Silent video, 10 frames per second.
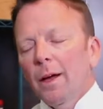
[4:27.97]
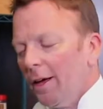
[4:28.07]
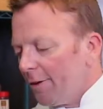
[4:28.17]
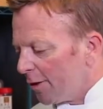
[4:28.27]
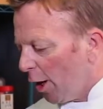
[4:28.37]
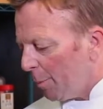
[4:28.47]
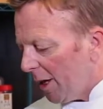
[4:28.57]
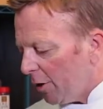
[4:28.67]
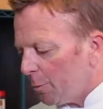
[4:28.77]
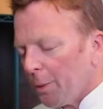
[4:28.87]
It's going to be
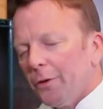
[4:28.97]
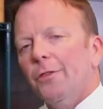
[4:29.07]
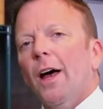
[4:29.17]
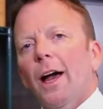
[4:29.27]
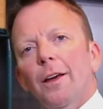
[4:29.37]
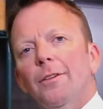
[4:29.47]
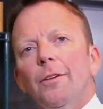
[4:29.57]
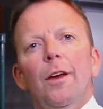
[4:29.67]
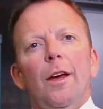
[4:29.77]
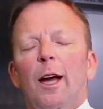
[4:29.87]
as precise
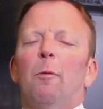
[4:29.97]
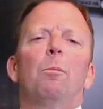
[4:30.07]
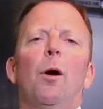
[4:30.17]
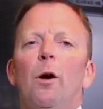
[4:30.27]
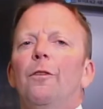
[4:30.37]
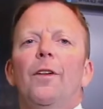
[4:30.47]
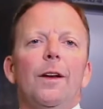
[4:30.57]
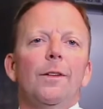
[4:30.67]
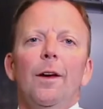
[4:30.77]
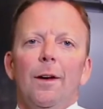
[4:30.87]
and
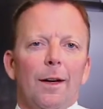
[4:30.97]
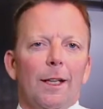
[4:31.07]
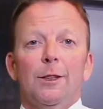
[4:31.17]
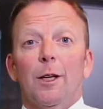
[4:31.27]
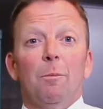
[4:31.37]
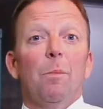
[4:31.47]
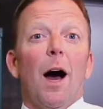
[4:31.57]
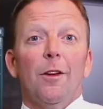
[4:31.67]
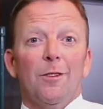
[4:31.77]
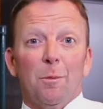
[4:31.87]
perfect as you can
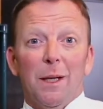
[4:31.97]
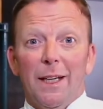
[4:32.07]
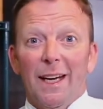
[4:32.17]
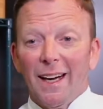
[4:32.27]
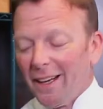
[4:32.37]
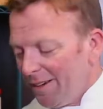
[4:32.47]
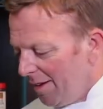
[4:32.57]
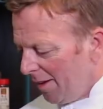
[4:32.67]
possibly get.